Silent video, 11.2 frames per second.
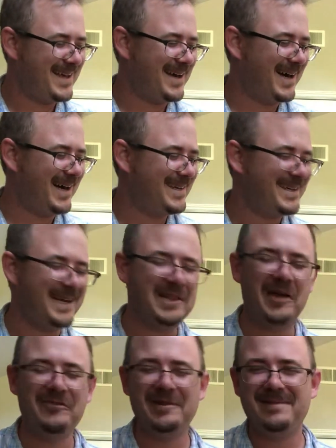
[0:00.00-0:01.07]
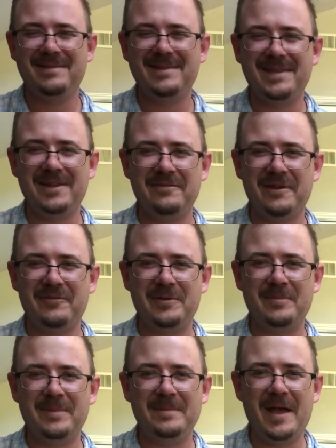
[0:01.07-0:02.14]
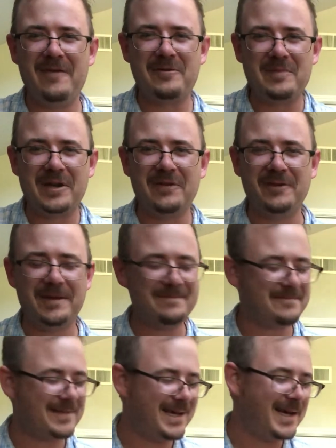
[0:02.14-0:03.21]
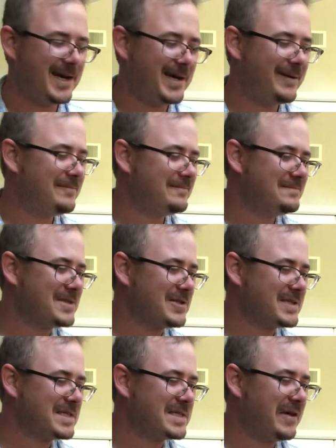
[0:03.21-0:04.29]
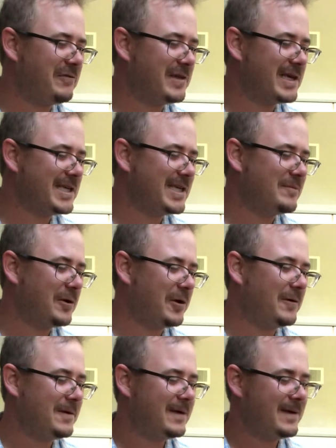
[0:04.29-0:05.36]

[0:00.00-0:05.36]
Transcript: I love it. Love every bit of it. So this is definitely a keeper.